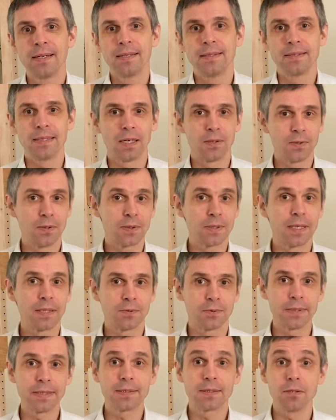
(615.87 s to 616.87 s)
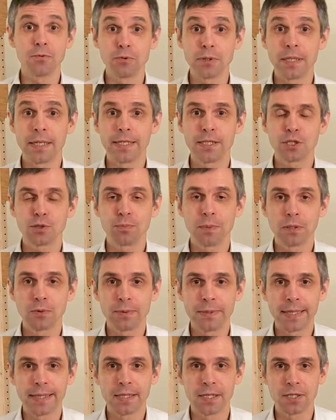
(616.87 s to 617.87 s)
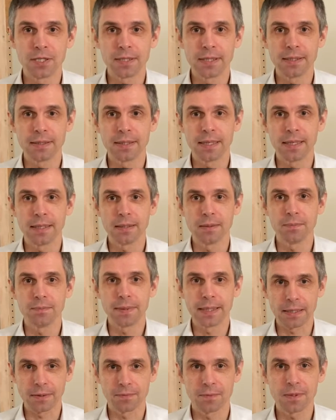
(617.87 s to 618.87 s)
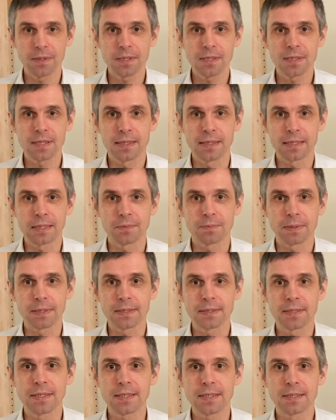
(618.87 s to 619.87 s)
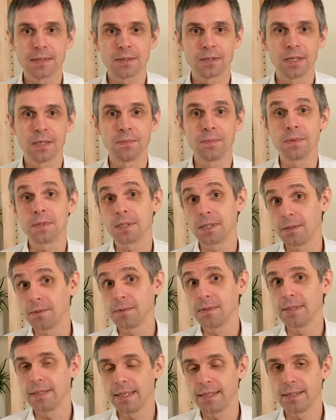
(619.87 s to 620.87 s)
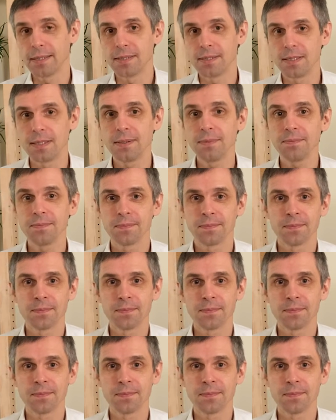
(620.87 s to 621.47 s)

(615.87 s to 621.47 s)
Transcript: Now you can read the relation between energy and n backwards and express this in terms of the energy,